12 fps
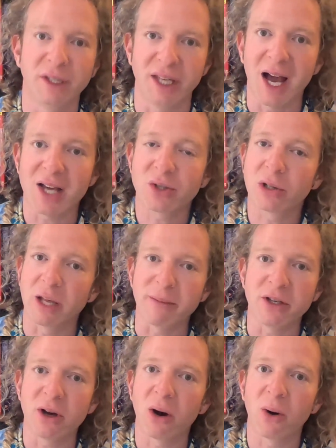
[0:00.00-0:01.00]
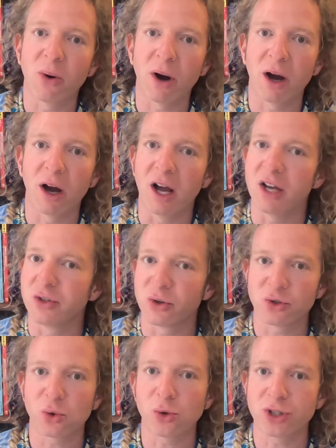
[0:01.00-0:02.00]
yeah, so let me know. Uh, has
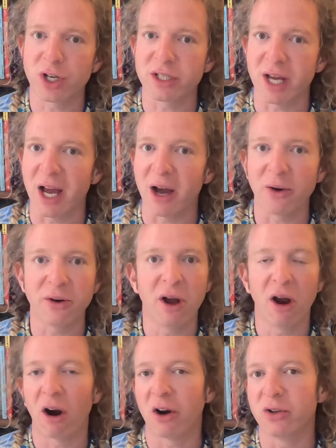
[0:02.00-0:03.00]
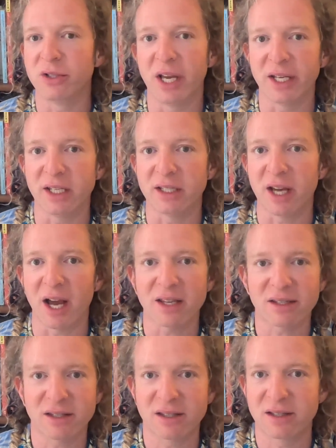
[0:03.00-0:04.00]
your school shut down? Are you taking
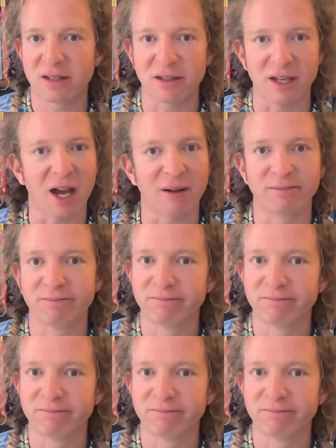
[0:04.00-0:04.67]
tests? Yeah.